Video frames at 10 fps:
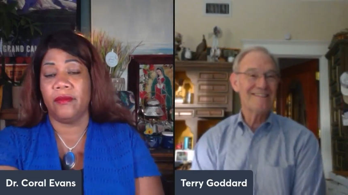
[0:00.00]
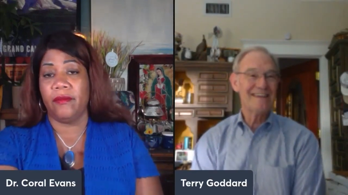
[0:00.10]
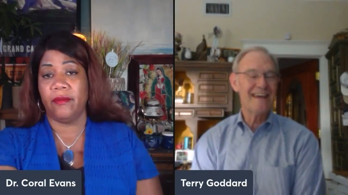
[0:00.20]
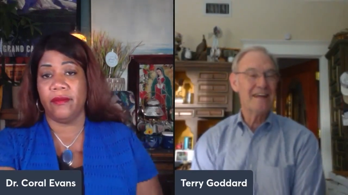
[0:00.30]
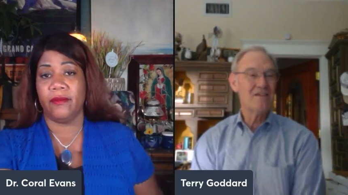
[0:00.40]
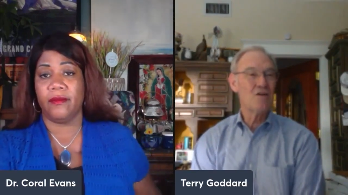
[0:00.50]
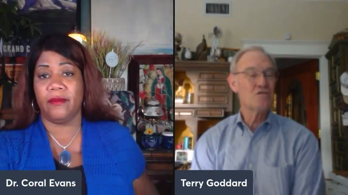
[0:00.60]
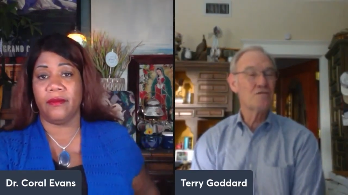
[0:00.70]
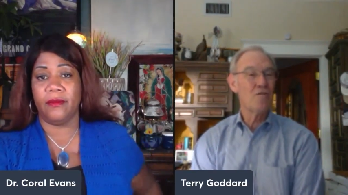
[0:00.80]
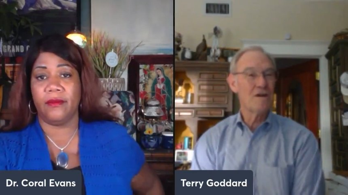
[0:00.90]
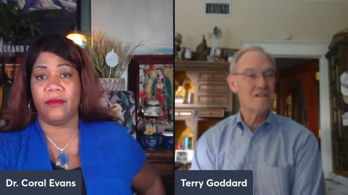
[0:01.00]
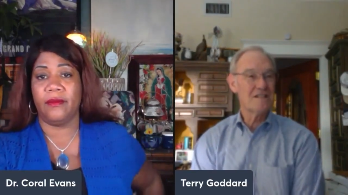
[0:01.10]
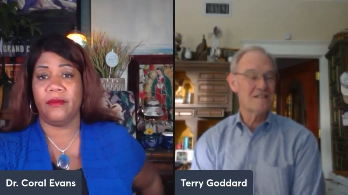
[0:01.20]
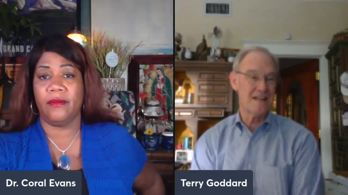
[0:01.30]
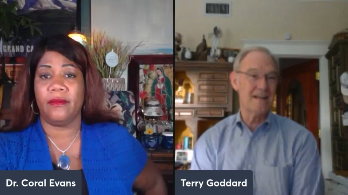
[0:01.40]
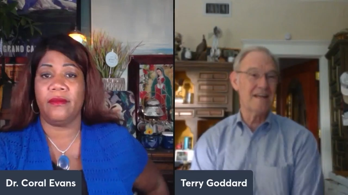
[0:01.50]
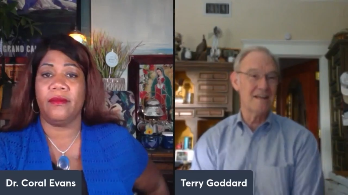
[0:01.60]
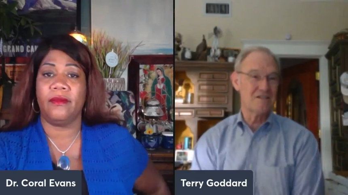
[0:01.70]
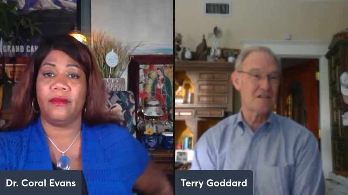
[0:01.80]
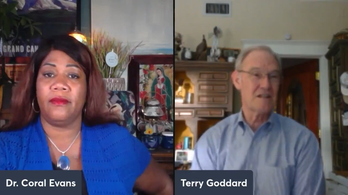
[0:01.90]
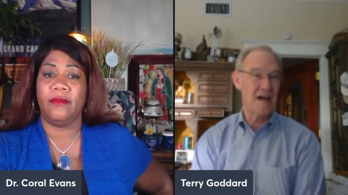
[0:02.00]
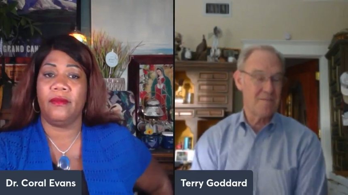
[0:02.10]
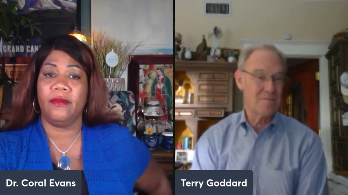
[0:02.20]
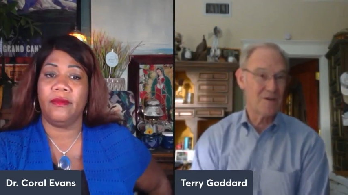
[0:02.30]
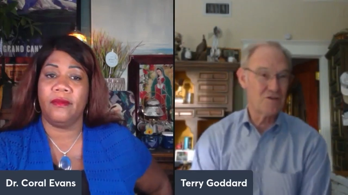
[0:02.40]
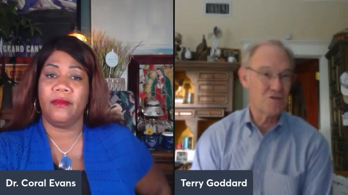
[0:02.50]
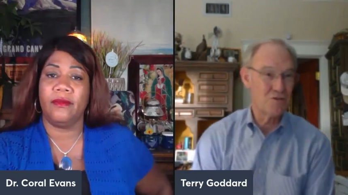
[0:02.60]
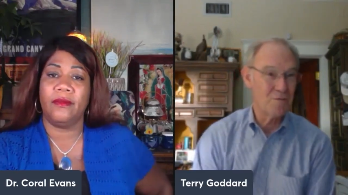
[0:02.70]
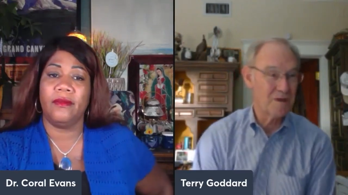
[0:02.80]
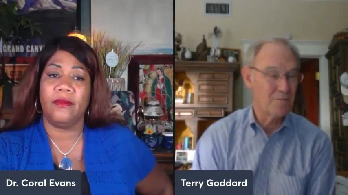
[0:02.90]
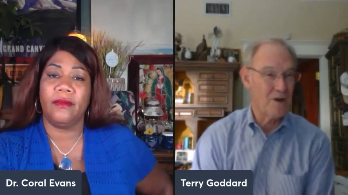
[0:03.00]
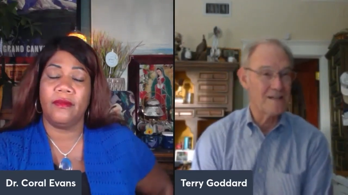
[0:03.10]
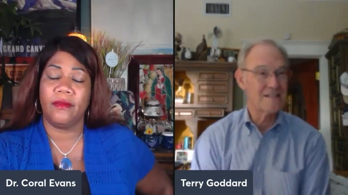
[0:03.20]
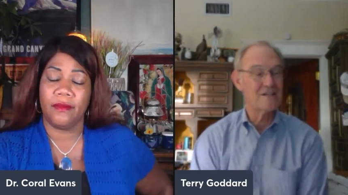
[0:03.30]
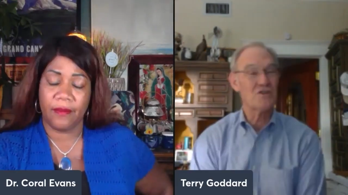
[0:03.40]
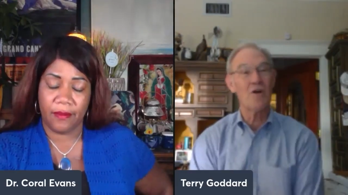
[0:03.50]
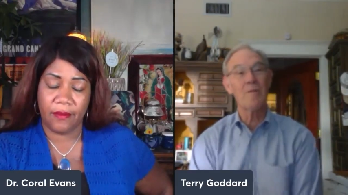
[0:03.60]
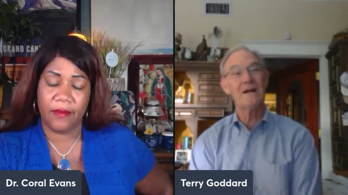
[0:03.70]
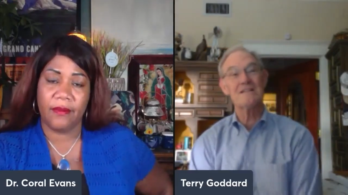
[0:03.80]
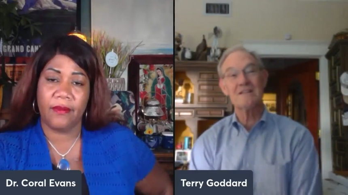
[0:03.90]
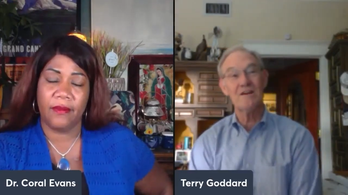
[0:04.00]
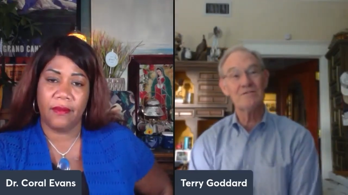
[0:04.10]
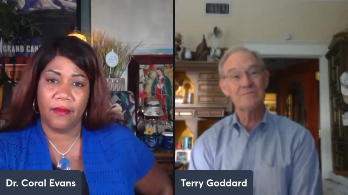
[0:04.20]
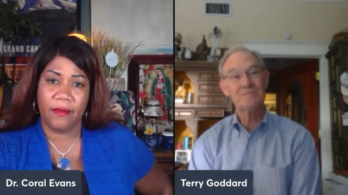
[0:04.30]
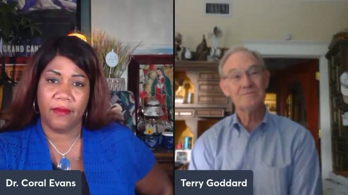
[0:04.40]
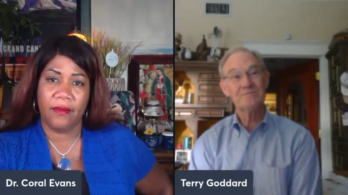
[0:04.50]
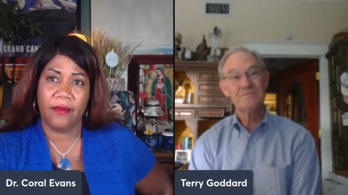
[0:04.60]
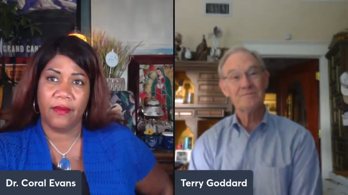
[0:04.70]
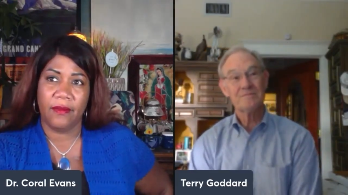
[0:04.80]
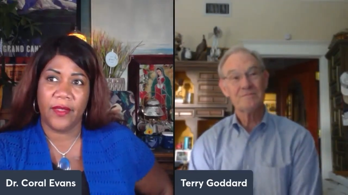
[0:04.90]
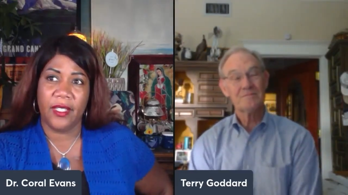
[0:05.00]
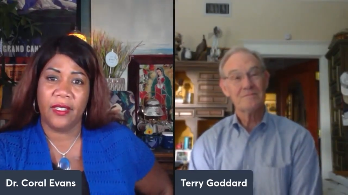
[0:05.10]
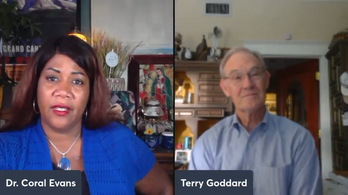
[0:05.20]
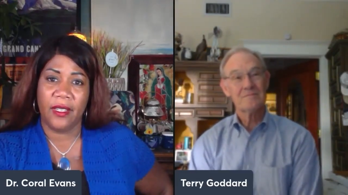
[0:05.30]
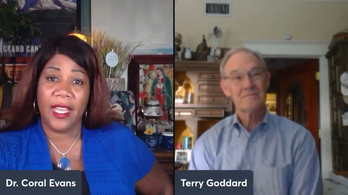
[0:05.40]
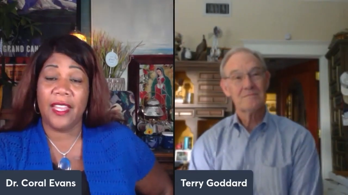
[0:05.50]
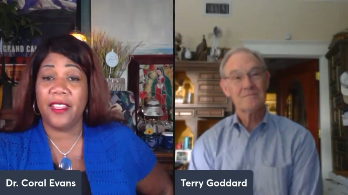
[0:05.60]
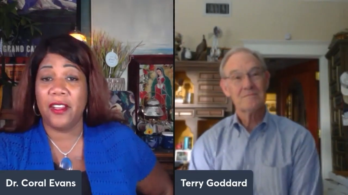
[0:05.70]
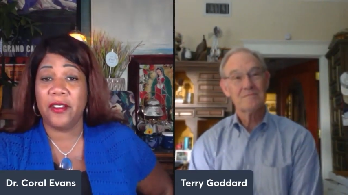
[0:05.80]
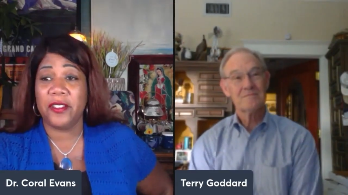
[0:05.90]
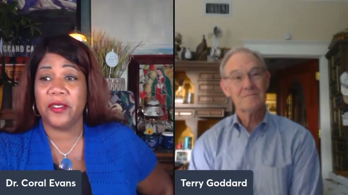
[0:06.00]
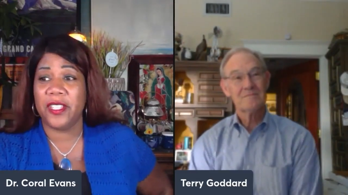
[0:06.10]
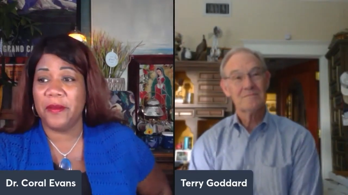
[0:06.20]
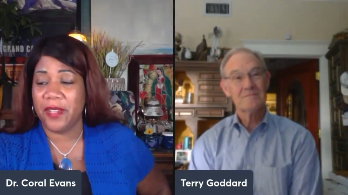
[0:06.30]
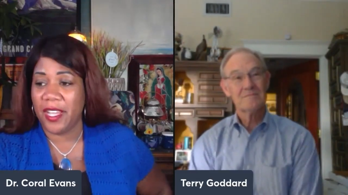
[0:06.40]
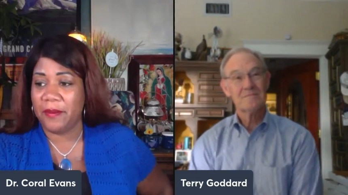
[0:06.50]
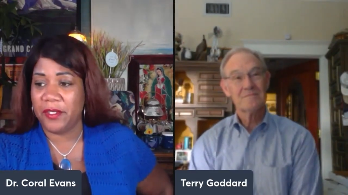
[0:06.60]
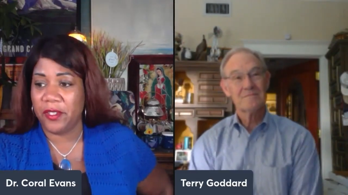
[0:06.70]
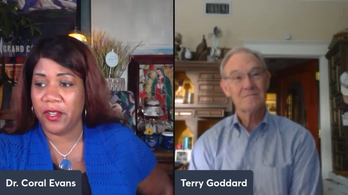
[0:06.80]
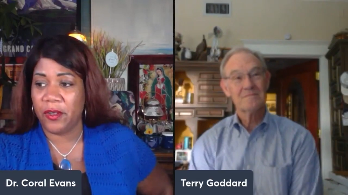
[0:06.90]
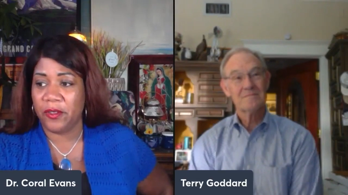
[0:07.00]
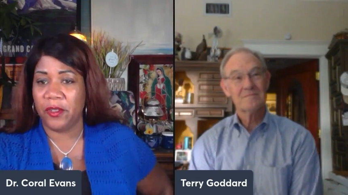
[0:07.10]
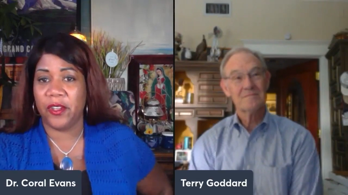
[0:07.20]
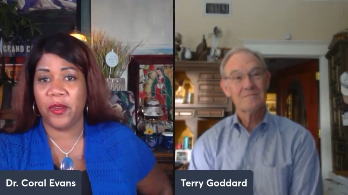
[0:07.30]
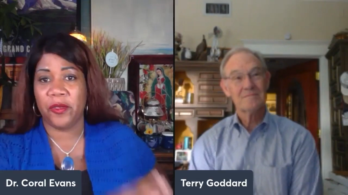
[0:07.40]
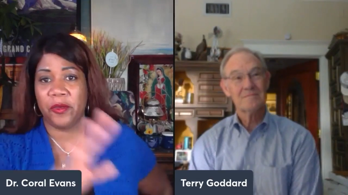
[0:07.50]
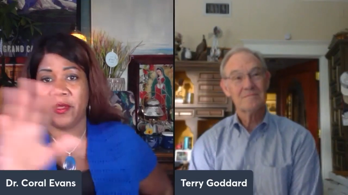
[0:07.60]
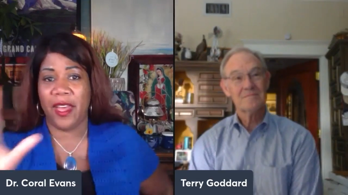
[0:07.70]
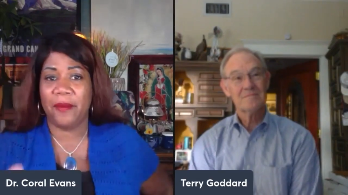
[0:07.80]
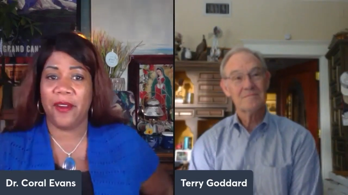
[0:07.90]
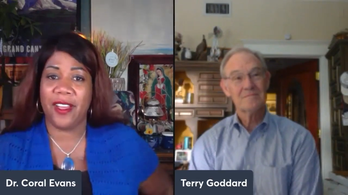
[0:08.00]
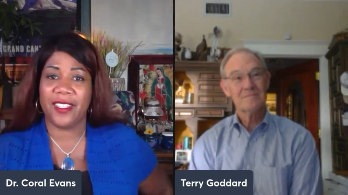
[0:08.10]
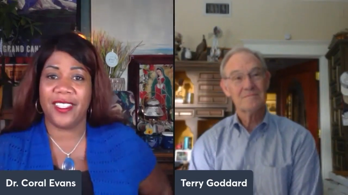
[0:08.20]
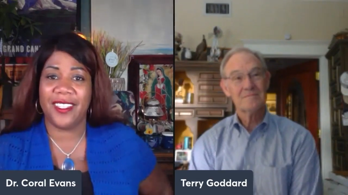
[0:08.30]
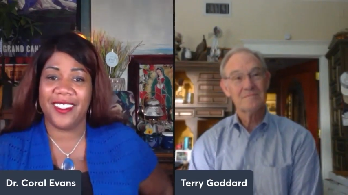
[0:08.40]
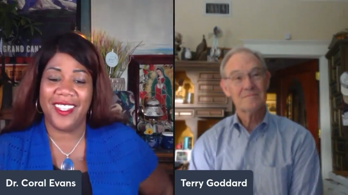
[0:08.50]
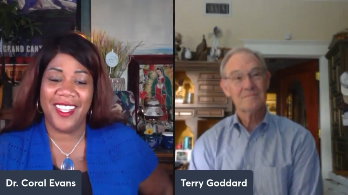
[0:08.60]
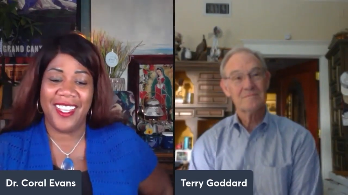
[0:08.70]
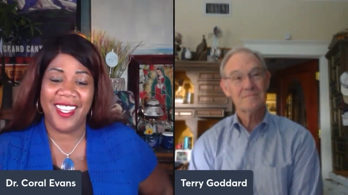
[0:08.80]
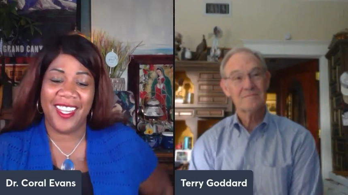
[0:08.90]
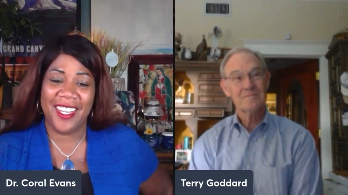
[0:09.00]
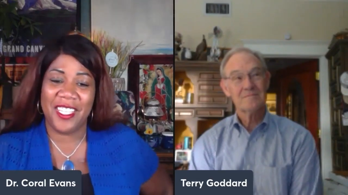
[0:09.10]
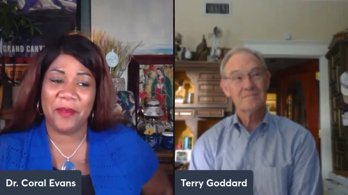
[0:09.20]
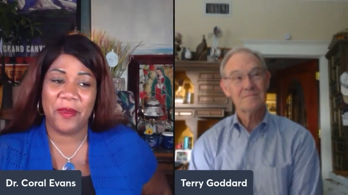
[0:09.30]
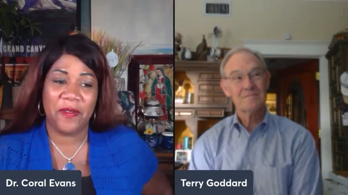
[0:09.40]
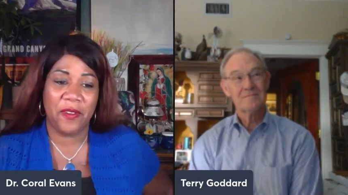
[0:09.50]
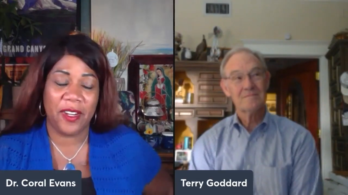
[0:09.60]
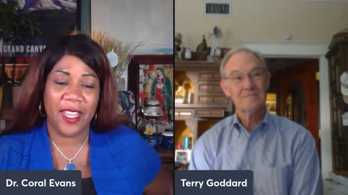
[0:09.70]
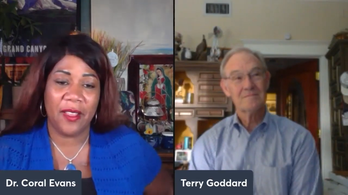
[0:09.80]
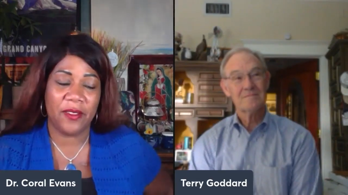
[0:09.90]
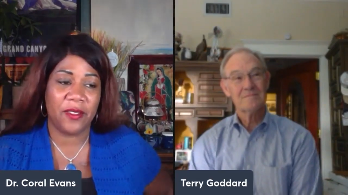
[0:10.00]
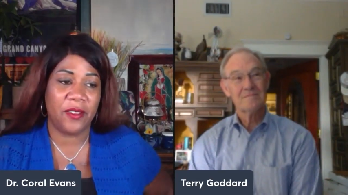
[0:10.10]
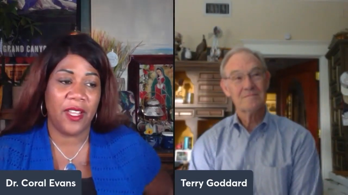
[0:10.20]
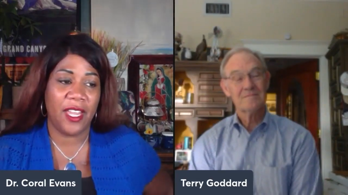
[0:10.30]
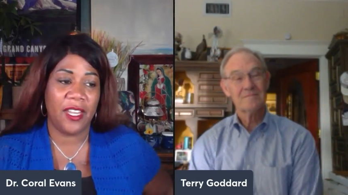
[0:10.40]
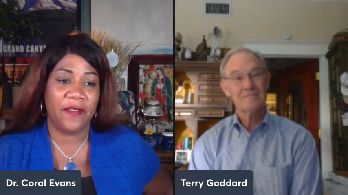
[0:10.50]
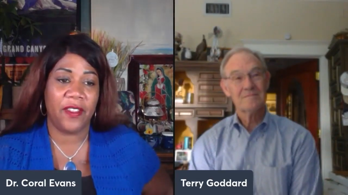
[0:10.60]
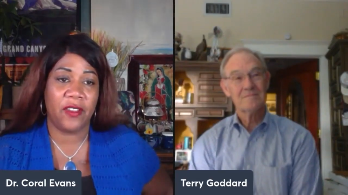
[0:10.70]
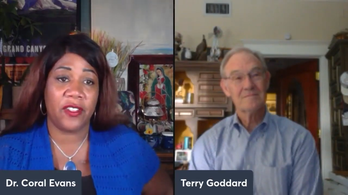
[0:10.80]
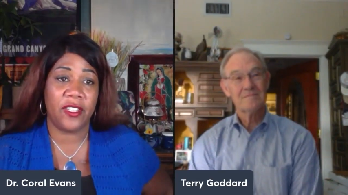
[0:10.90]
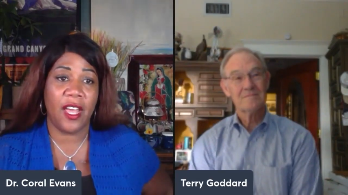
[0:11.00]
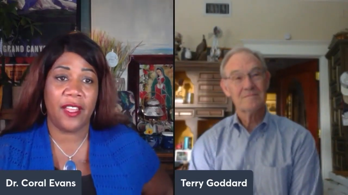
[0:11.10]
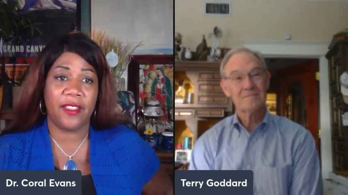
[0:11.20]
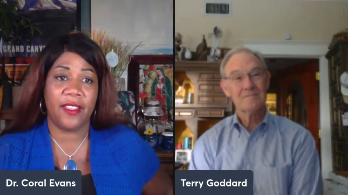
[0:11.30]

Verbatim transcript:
Speaker 1: getting those voices in is a time consuming process all by itself.
Speaker 2: And then also sometimes, you know, you go through that process, it ends up before council. And if there's not